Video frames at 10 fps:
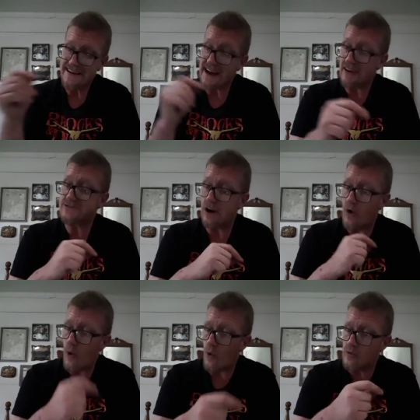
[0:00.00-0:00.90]
Now, to
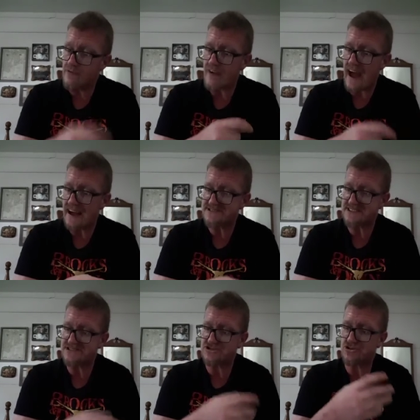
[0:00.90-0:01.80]
hold
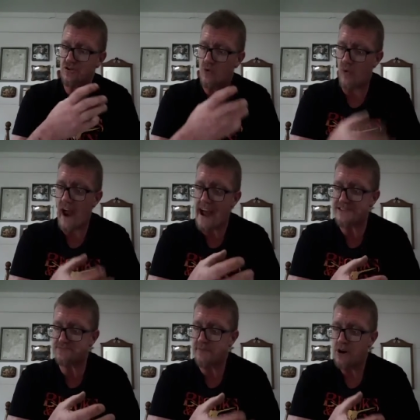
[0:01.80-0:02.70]
fast is to
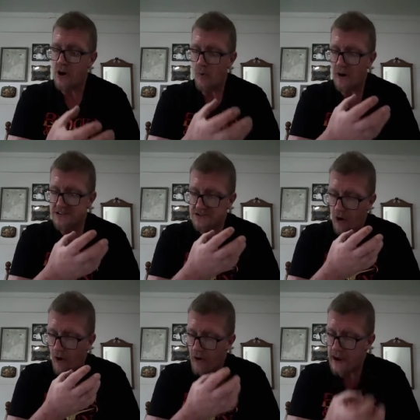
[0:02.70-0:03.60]
grasp what is
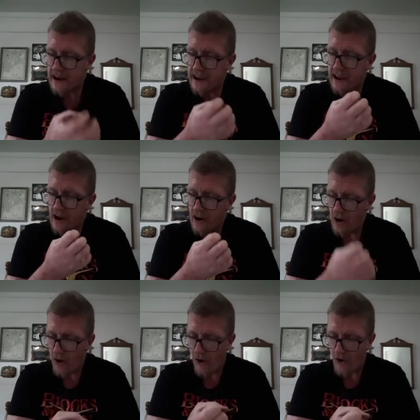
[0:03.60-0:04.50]
already
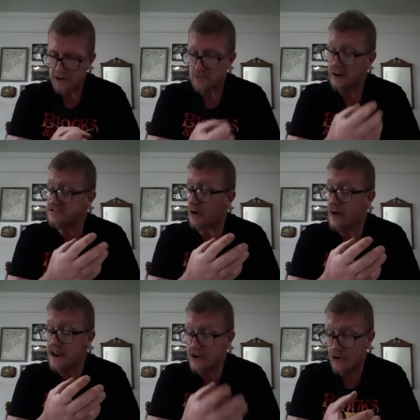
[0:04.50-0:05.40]
ours, what is
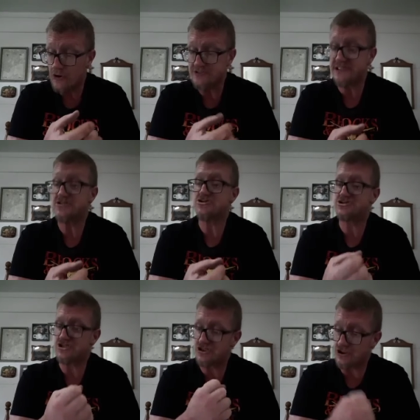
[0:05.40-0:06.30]
already yours, and to
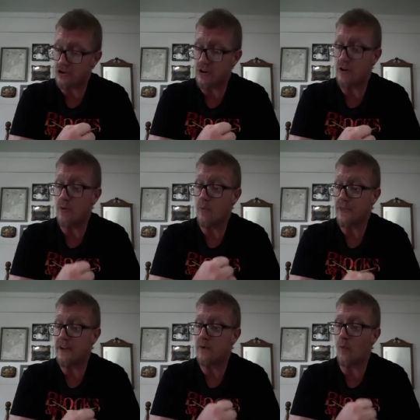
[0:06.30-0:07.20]
secure it
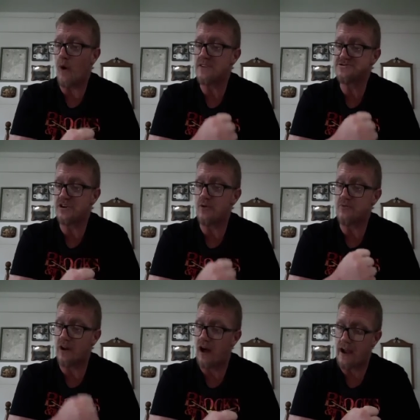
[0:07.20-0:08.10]
within one's
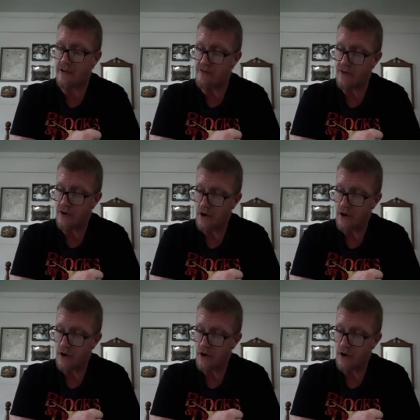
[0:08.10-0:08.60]
own life.